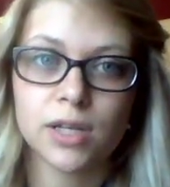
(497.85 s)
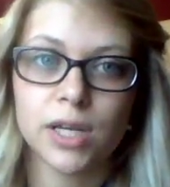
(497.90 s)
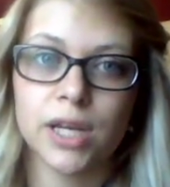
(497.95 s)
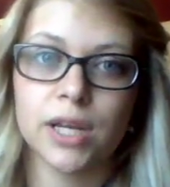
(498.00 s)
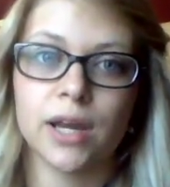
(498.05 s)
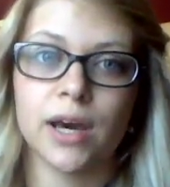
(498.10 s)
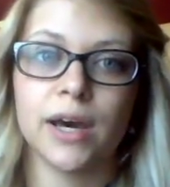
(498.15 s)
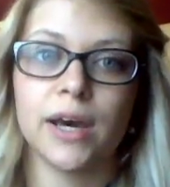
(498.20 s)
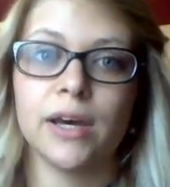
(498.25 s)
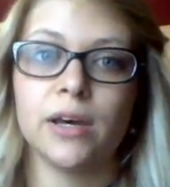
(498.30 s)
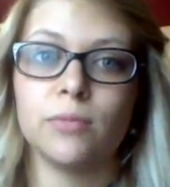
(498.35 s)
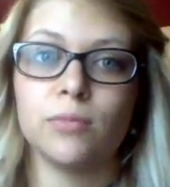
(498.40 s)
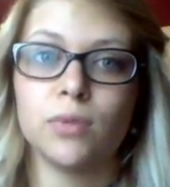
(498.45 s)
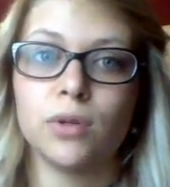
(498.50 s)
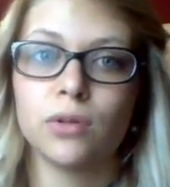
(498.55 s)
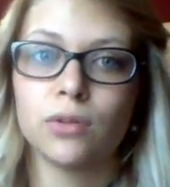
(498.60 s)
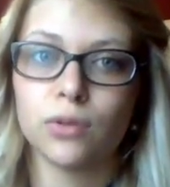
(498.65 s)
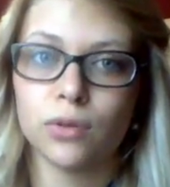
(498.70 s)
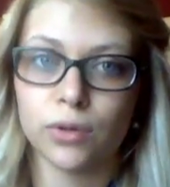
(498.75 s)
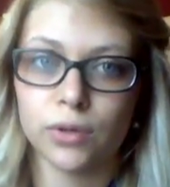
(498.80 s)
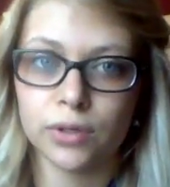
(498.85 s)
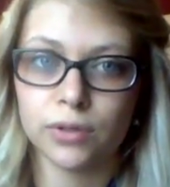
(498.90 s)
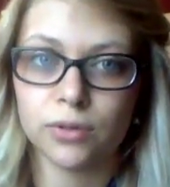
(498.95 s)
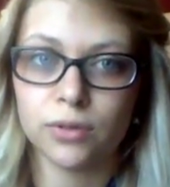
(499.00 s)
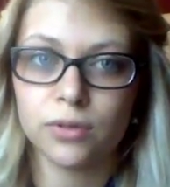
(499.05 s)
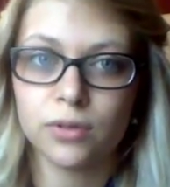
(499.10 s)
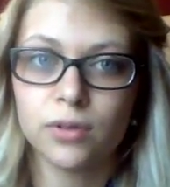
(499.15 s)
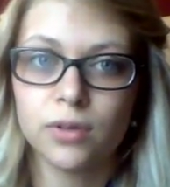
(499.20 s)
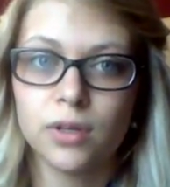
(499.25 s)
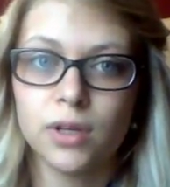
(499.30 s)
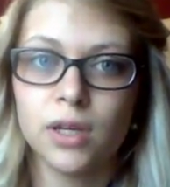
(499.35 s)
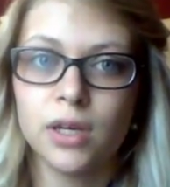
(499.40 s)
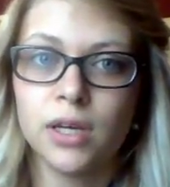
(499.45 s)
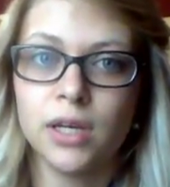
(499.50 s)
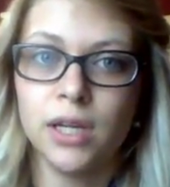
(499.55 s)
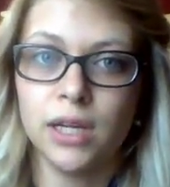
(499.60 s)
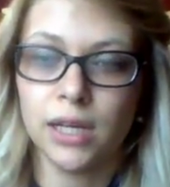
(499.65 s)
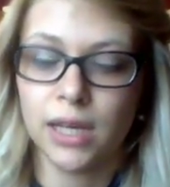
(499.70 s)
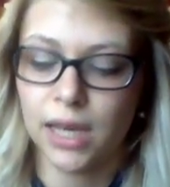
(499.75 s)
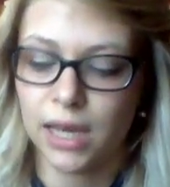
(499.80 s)
and I am loyal
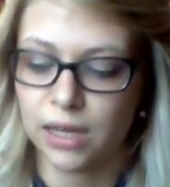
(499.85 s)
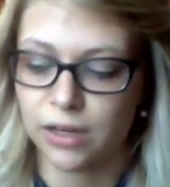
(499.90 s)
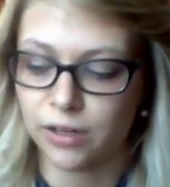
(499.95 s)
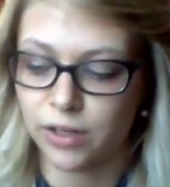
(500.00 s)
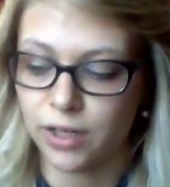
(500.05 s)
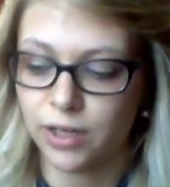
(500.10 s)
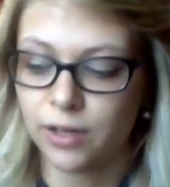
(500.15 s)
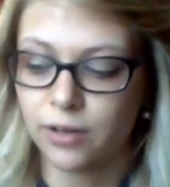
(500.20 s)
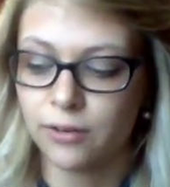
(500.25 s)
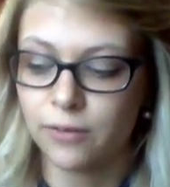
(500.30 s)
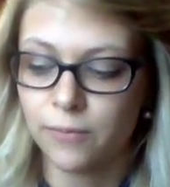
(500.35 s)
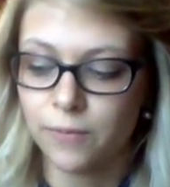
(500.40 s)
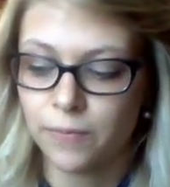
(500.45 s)
and caring.